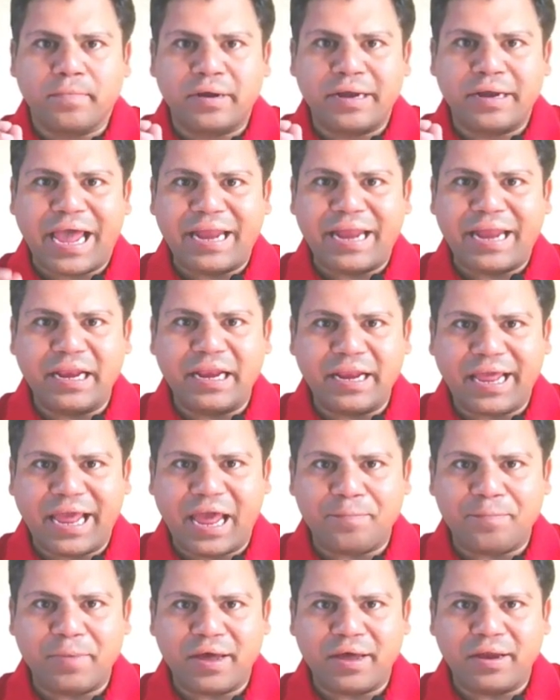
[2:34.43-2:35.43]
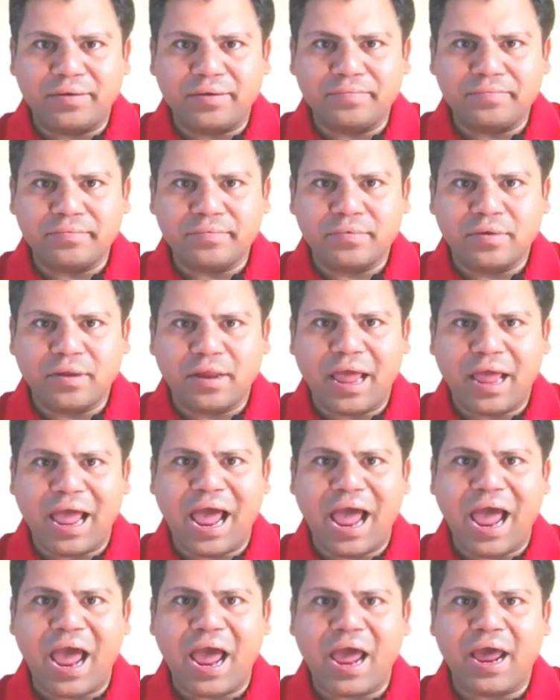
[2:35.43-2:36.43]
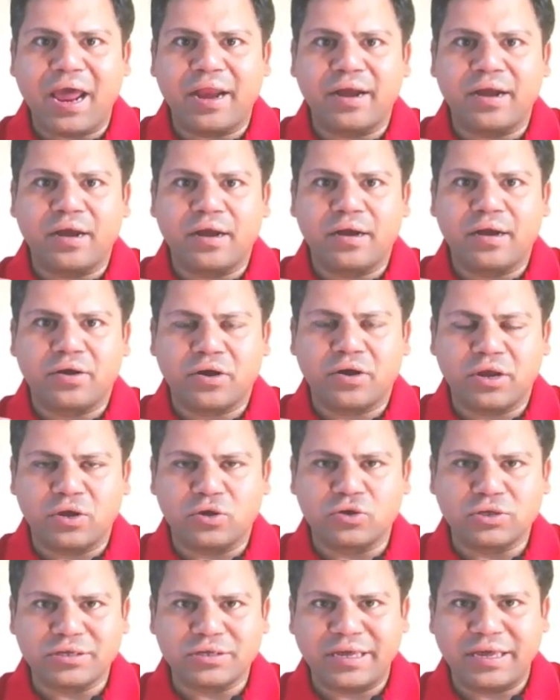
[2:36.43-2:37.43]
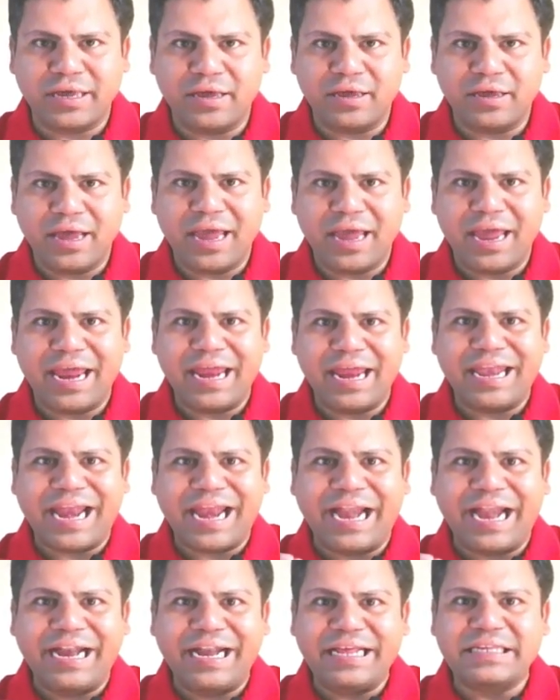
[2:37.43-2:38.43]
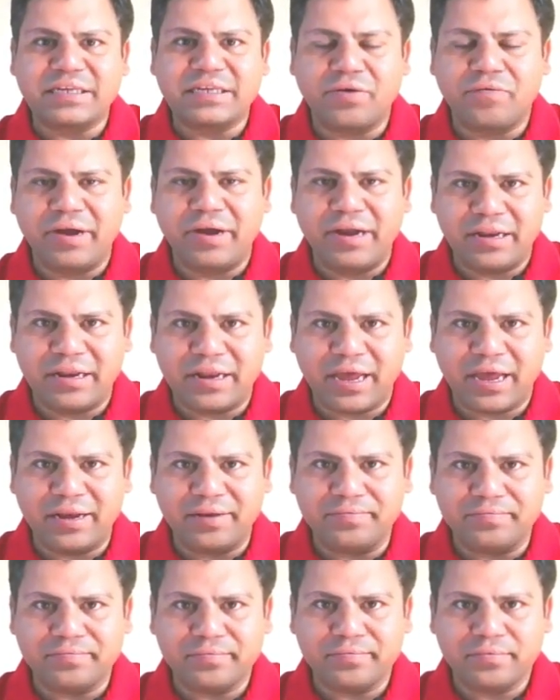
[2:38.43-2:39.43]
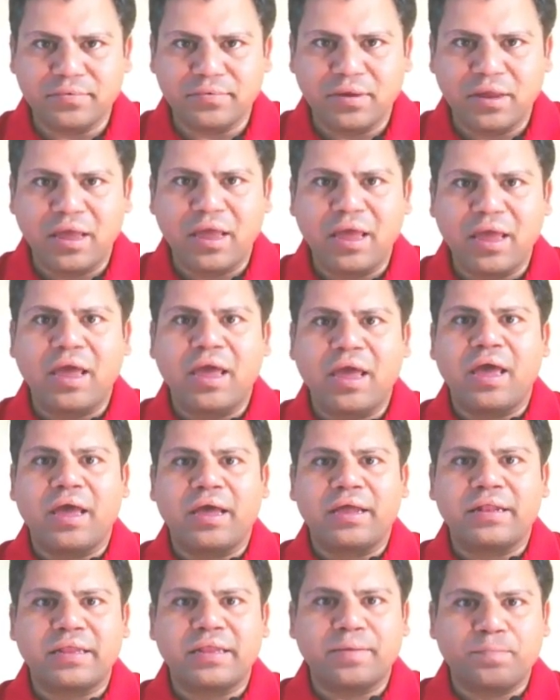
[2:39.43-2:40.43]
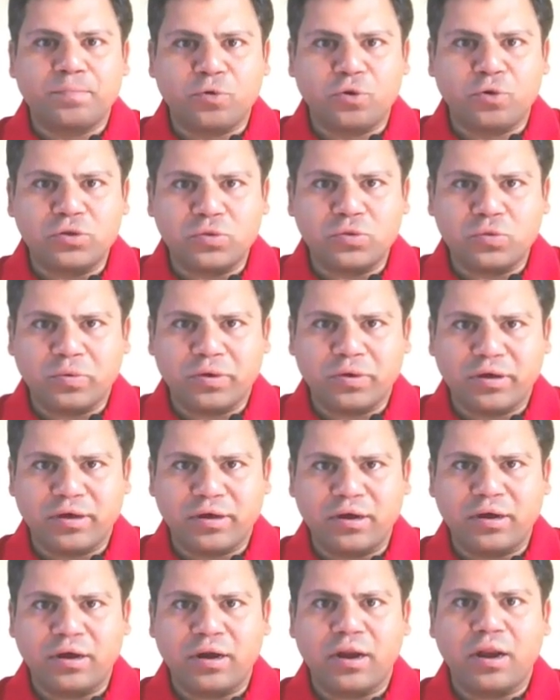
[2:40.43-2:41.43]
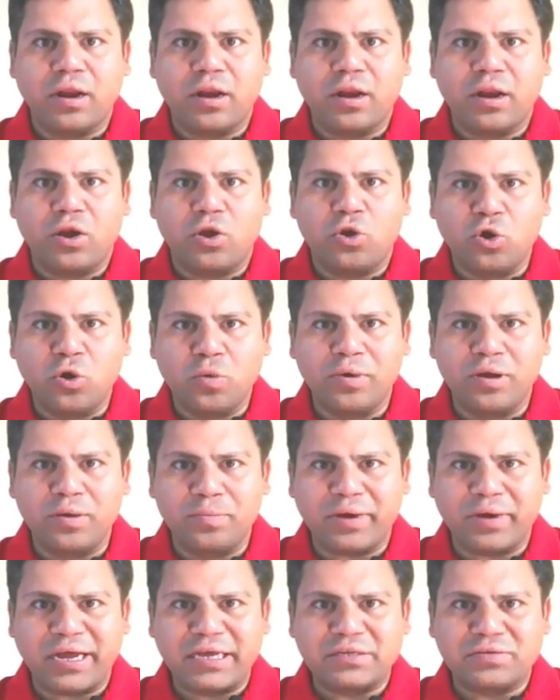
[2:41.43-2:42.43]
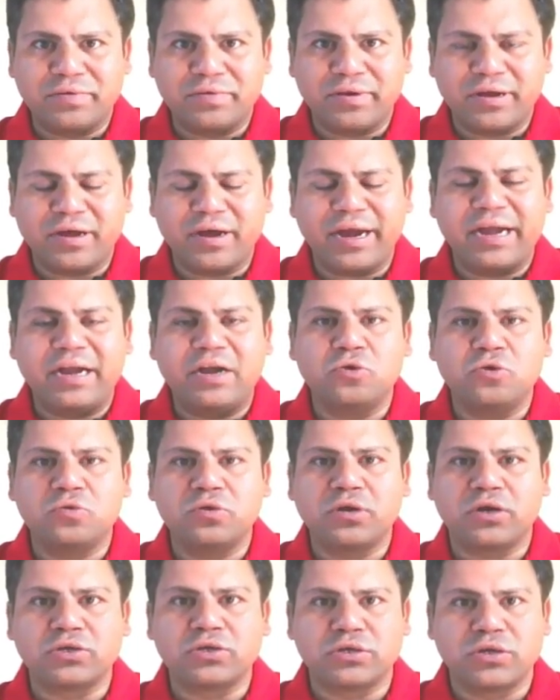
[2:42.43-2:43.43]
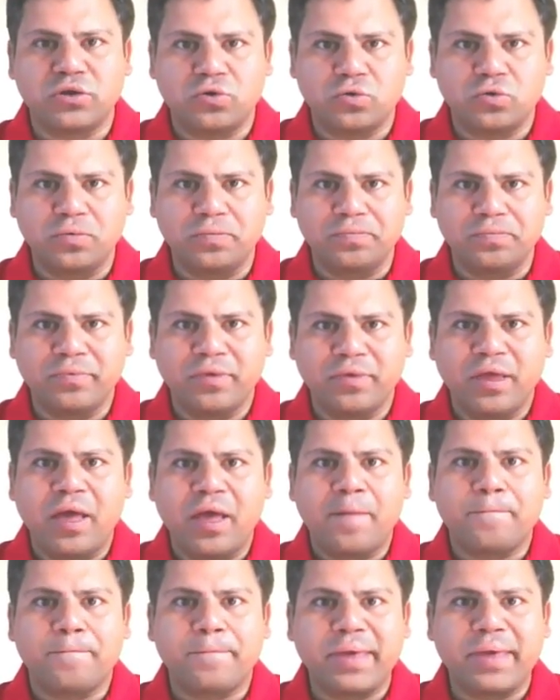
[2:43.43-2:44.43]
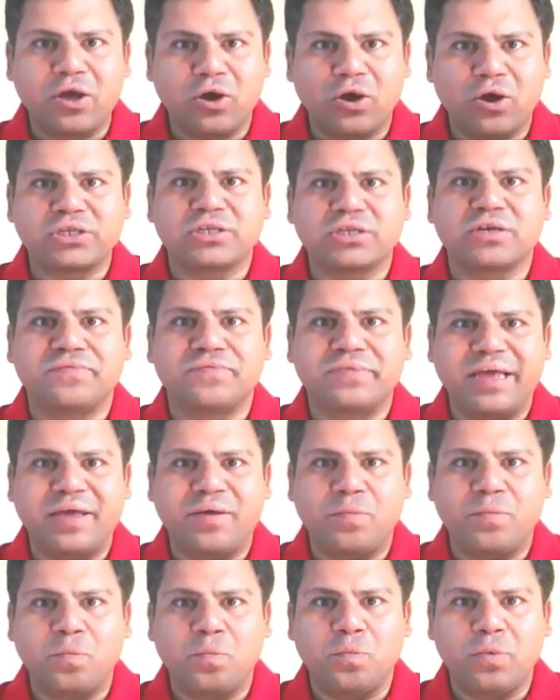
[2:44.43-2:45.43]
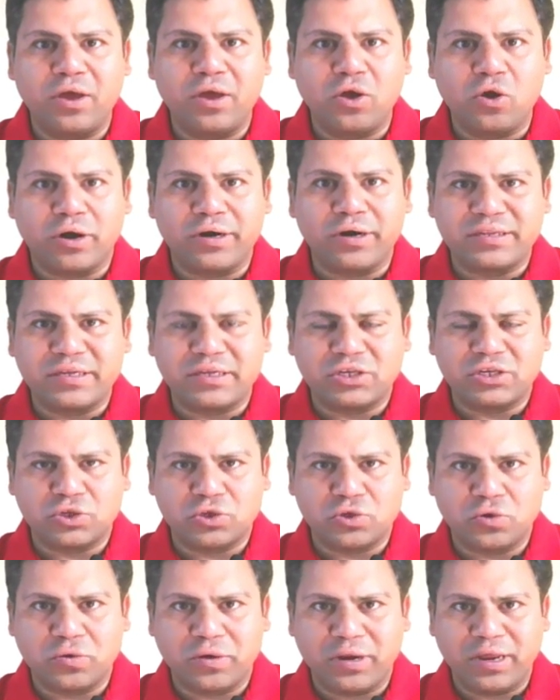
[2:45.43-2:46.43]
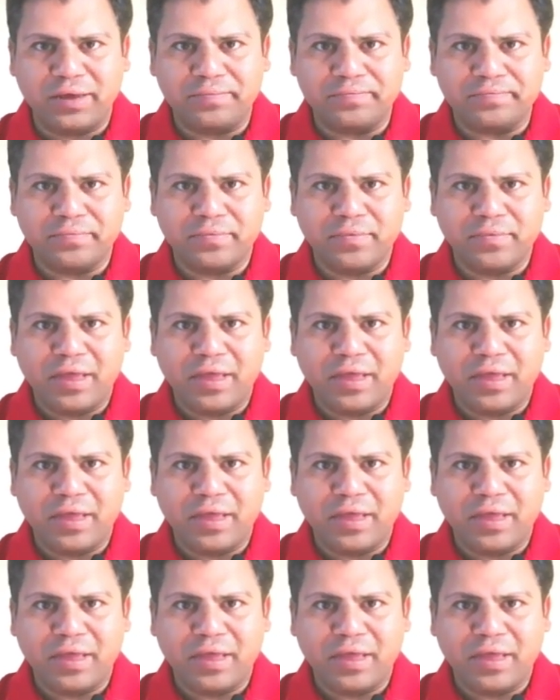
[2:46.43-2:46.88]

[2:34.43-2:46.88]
Daniel Kahneman and Prevsky in 1979. They both were Nobel Prize winner in 2002. Because of them, we got this theory.